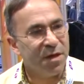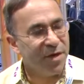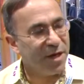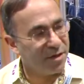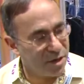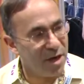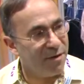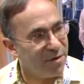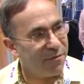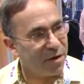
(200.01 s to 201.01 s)
that didn't
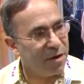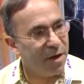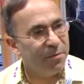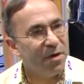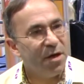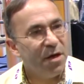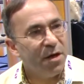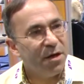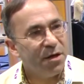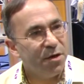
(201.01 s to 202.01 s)
have NeverClip,